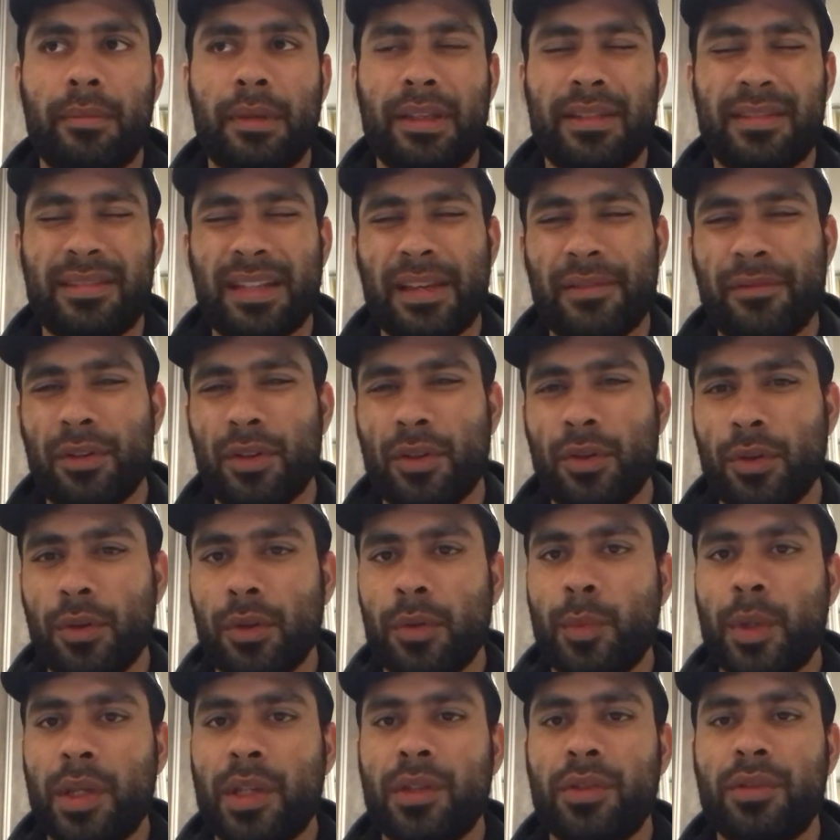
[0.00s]
It's never
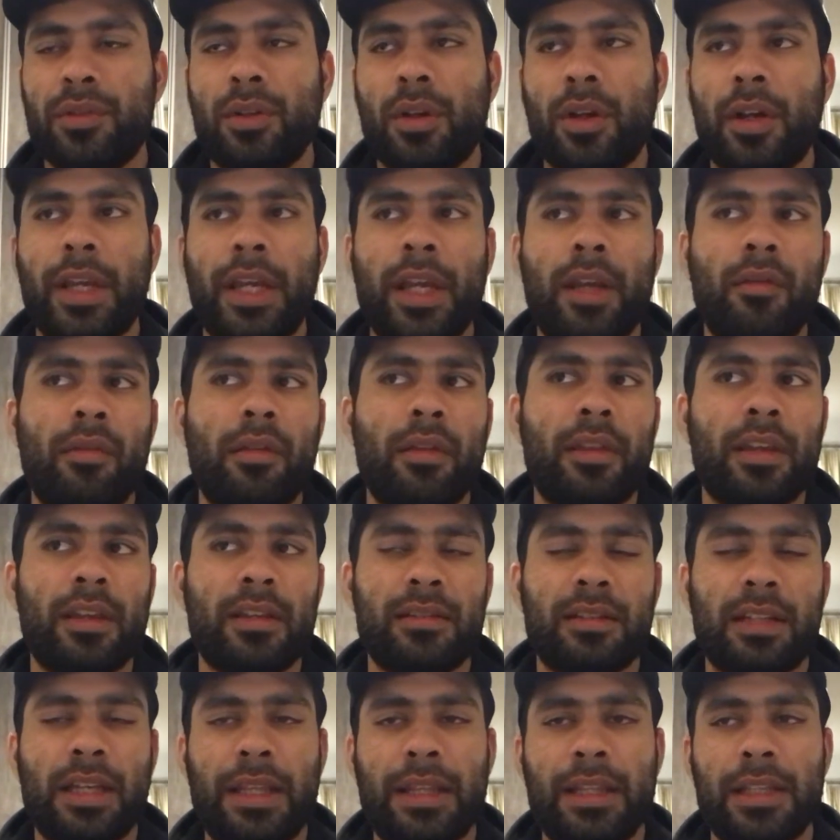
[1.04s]
good when you start hearing
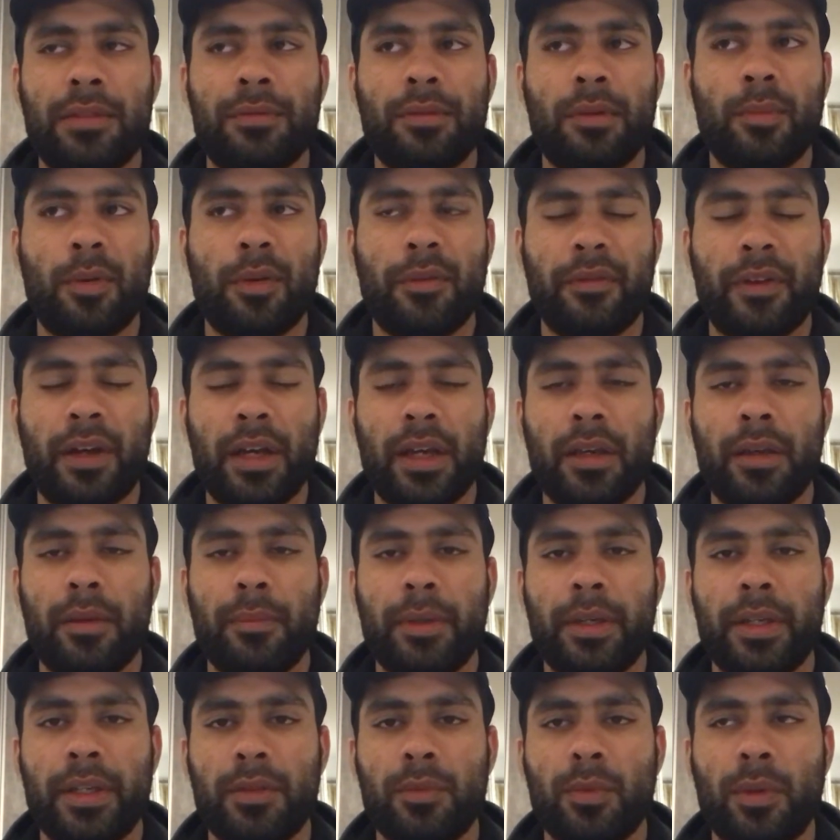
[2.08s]
things like this from a fighter,
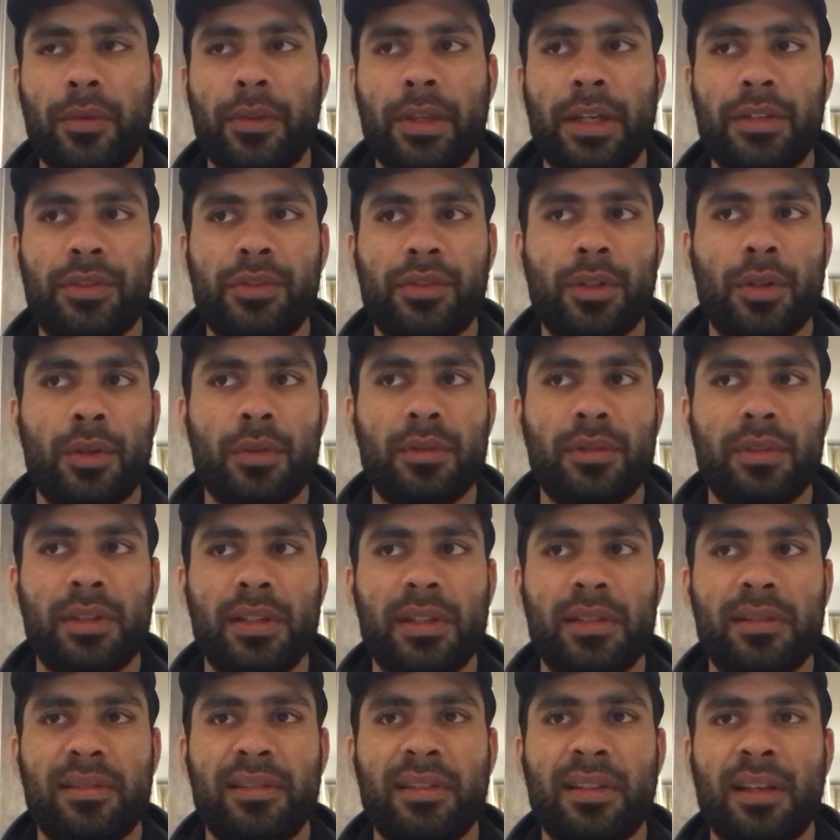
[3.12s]
because what that shows
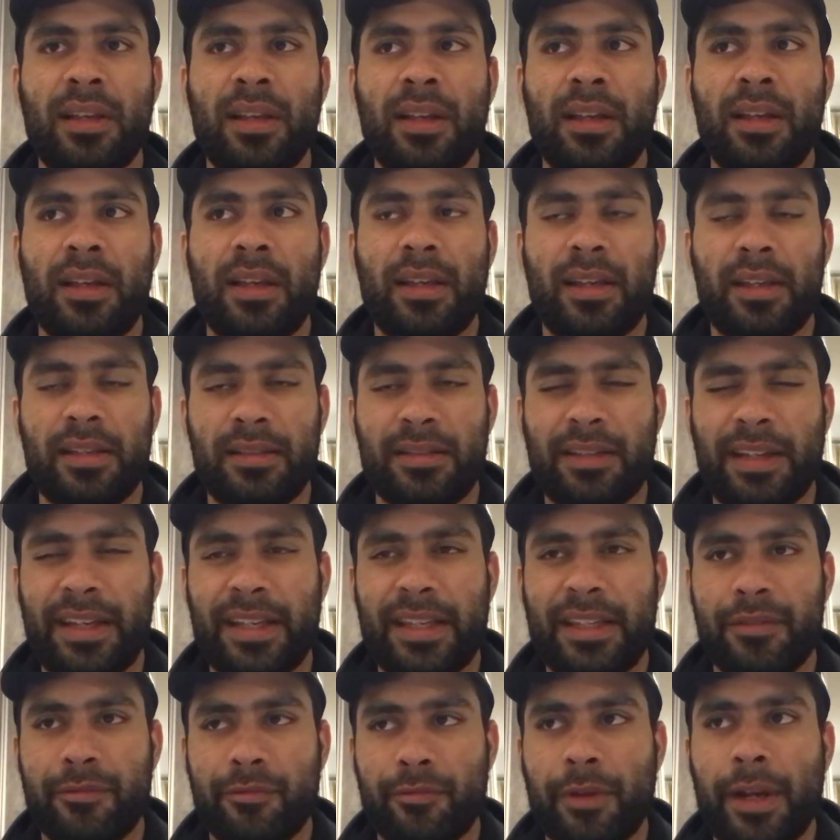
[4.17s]
is
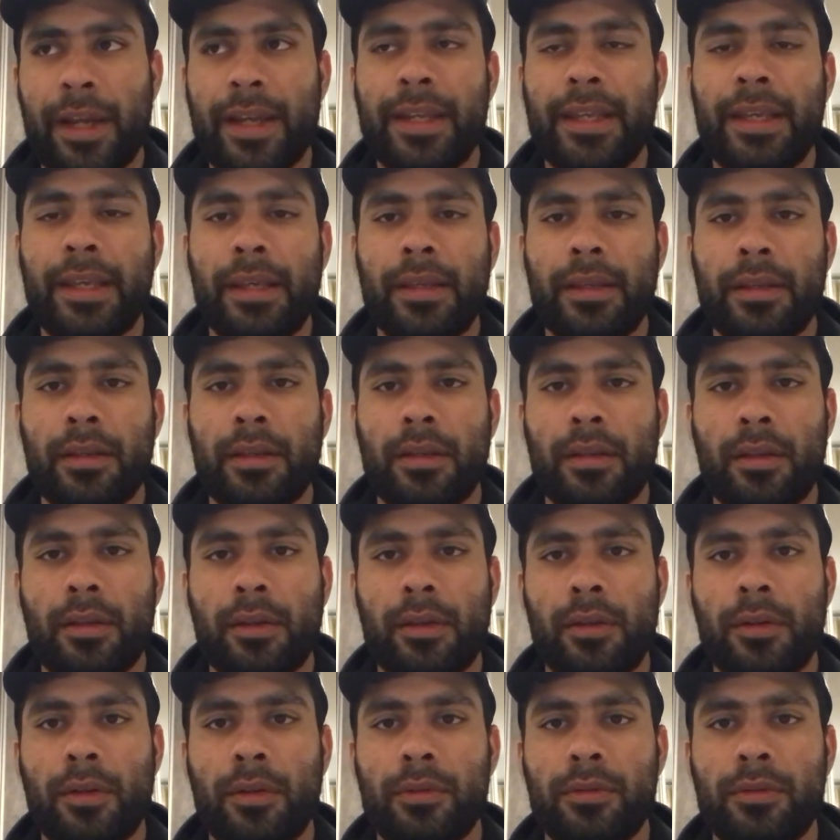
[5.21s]
that he's ready,
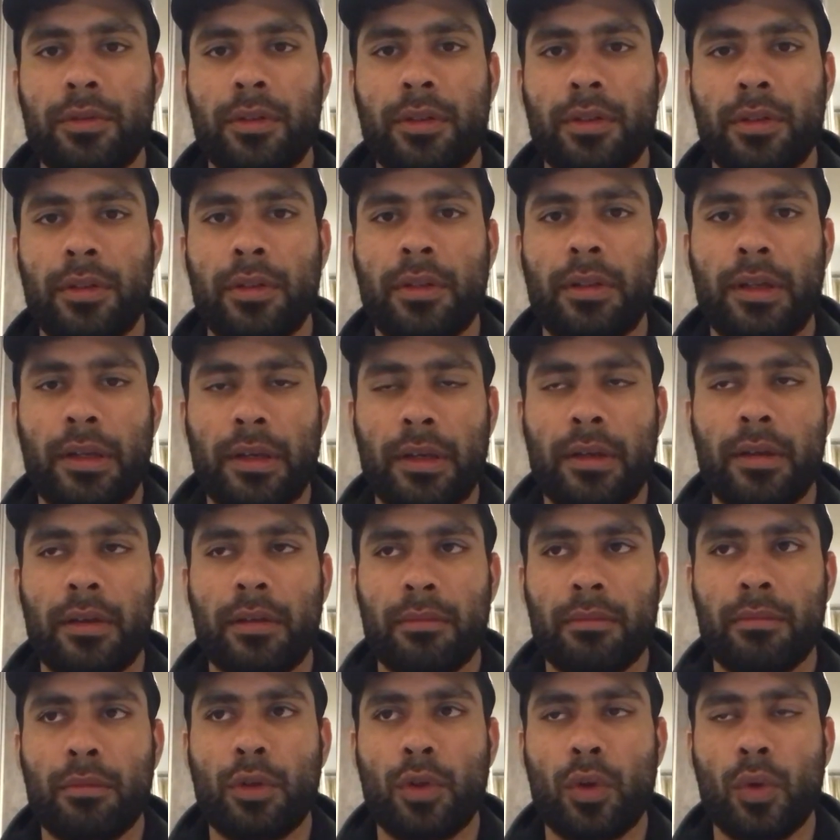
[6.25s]
you know, to
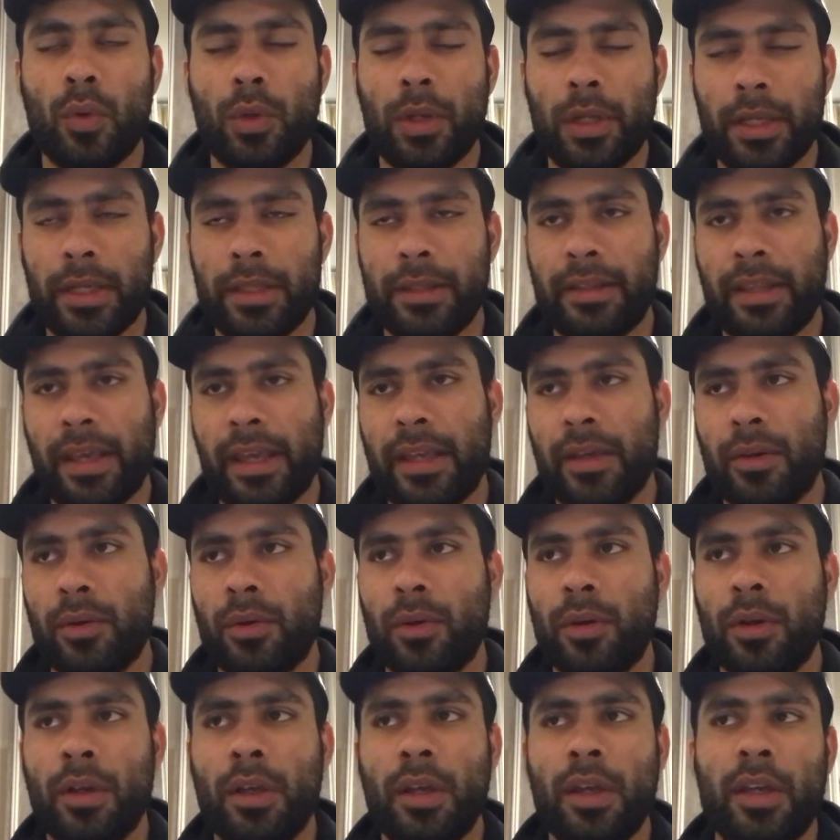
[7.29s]
call it a day,
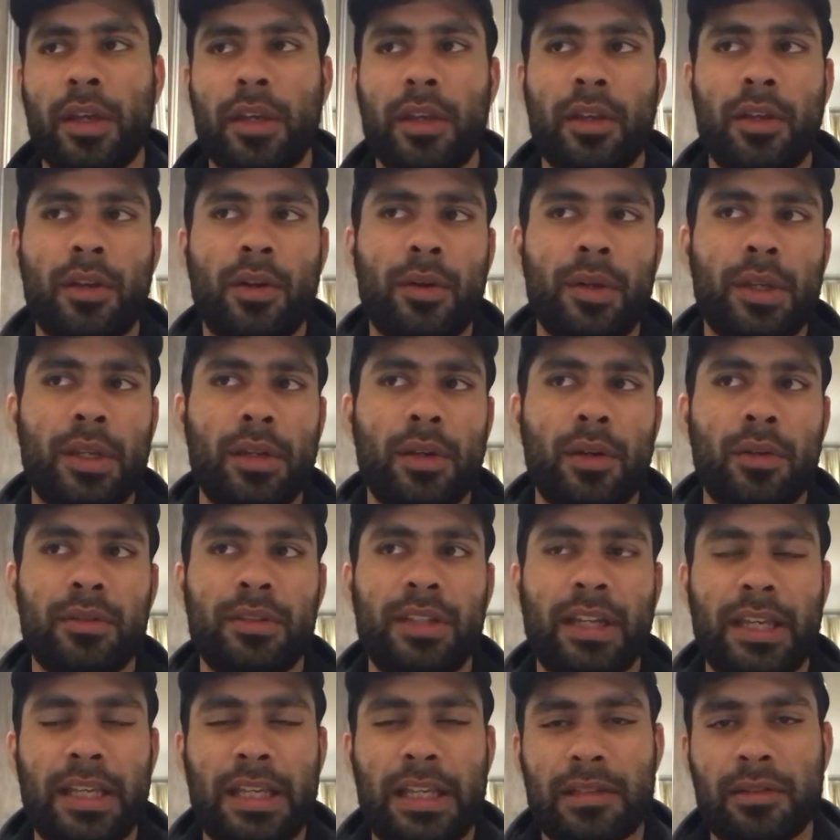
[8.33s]
or, you know, he knows
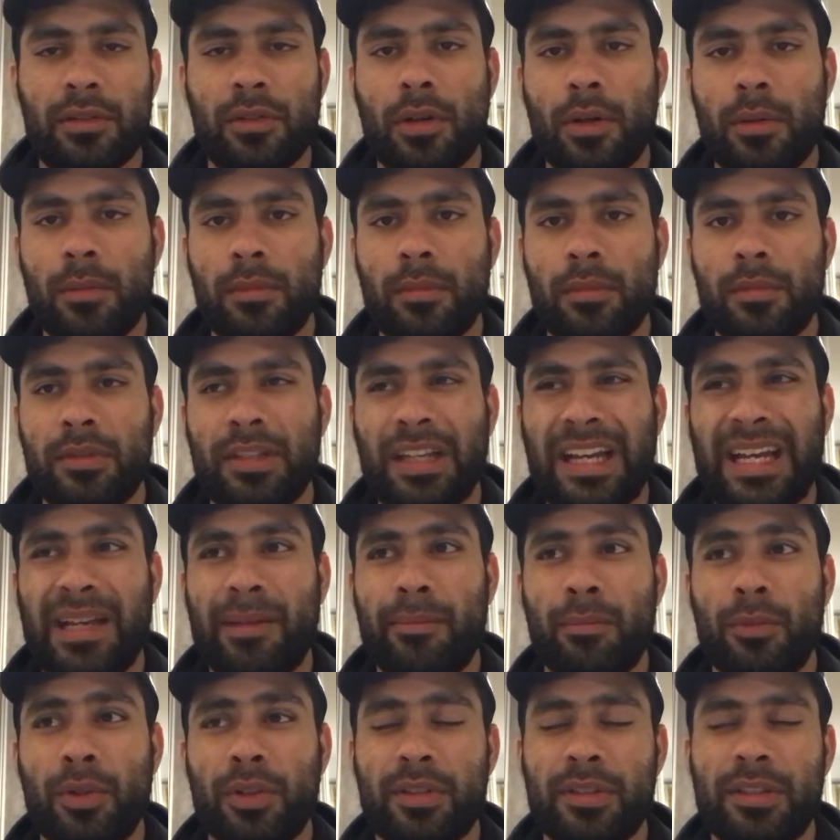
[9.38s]
that he hasn't got
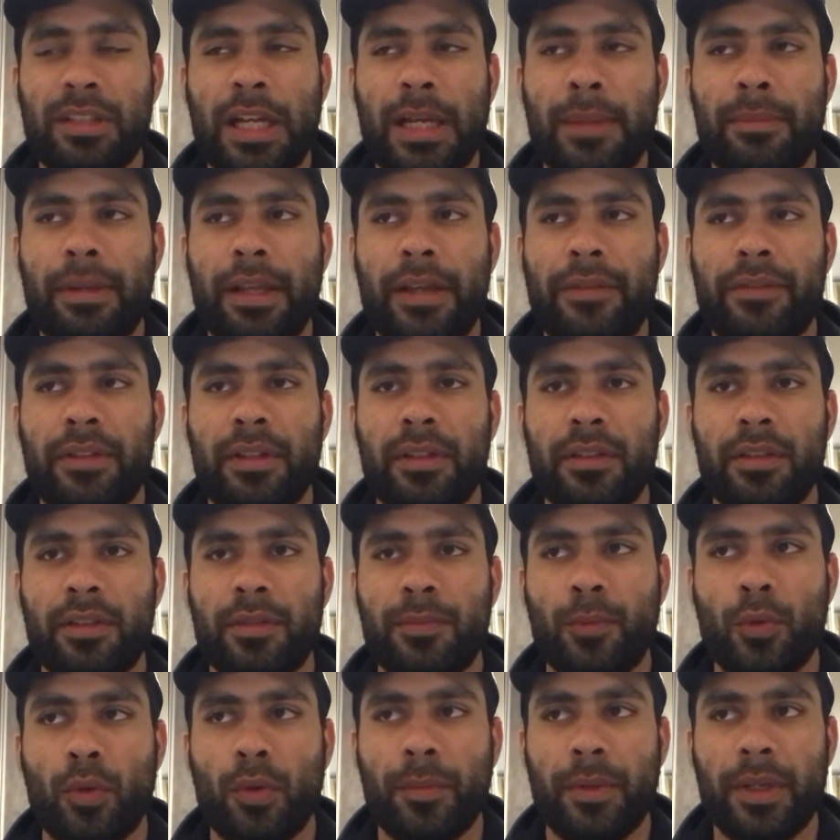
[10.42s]
much time left in the
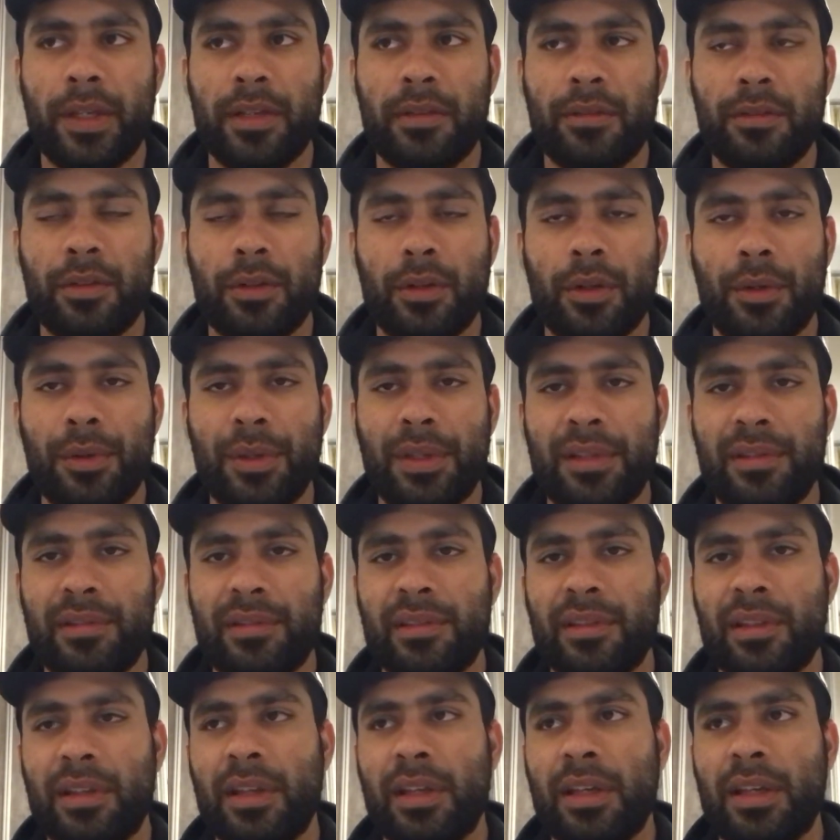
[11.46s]
sport because, you know,
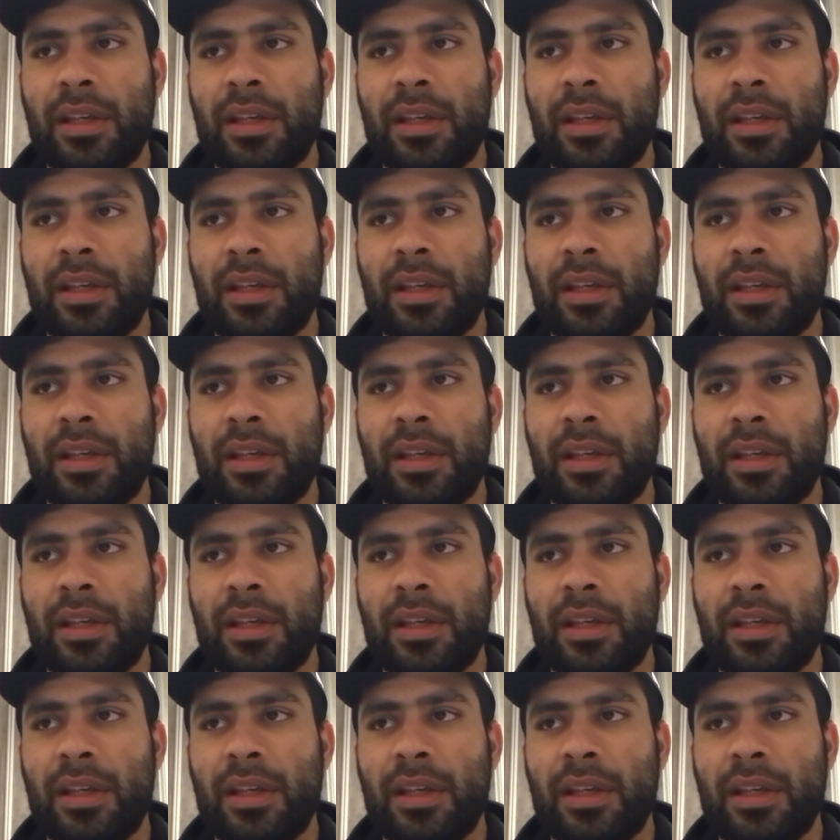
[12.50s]
his